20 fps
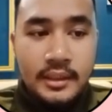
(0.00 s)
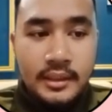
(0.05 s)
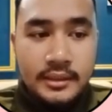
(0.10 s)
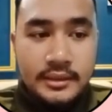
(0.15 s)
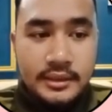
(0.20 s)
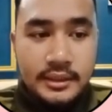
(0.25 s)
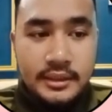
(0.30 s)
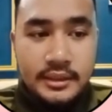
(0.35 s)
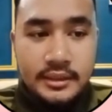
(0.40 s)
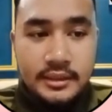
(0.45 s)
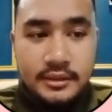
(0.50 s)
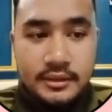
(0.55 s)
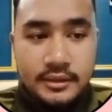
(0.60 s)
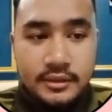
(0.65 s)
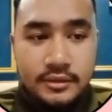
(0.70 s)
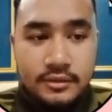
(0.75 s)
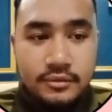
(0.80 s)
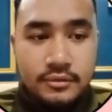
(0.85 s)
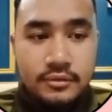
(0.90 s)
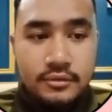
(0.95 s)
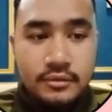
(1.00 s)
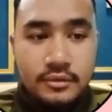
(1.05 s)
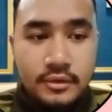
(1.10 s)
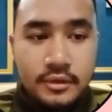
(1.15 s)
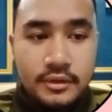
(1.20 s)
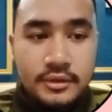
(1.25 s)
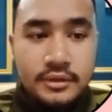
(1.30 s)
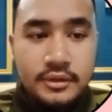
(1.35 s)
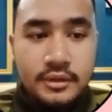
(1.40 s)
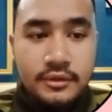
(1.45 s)
Second, the root
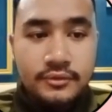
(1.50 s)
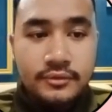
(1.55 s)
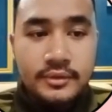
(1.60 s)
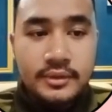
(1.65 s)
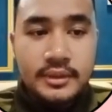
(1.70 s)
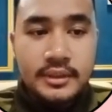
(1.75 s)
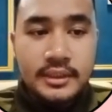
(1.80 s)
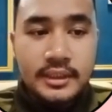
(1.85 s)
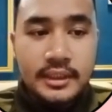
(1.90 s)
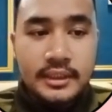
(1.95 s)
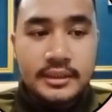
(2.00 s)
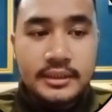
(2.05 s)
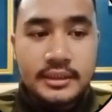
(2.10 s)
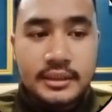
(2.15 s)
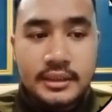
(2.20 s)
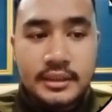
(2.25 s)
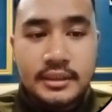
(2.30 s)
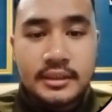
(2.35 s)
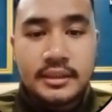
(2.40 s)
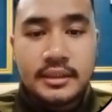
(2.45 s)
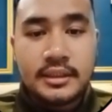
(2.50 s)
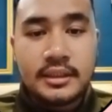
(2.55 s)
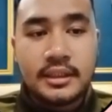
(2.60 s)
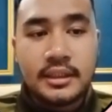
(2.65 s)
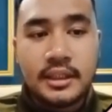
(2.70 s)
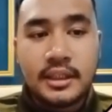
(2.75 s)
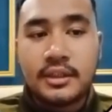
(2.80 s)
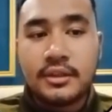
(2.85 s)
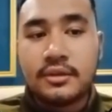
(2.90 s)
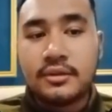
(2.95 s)
cause of the accident
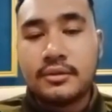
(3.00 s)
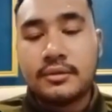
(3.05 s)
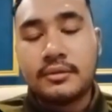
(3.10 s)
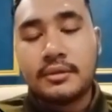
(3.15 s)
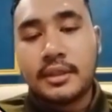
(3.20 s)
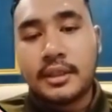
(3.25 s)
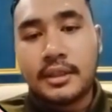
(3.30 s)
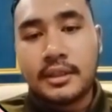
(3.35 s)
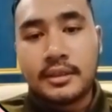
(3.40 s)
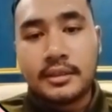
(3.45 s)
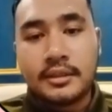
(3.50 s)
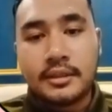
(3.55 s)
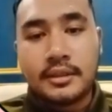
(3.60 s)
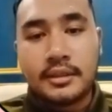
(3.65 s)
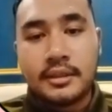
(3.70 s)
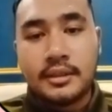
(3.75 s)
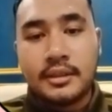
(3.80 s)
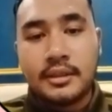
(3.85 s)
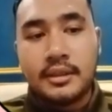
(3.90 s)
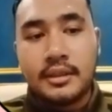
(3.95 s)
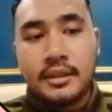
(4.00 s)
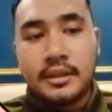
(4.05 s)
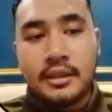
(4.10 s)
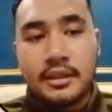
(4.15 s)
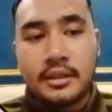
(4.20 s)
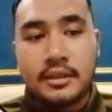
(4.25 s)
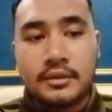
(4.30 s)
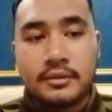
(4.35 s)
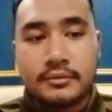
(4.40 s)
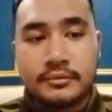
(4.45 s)
need to carry
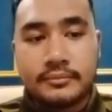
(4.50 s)
out.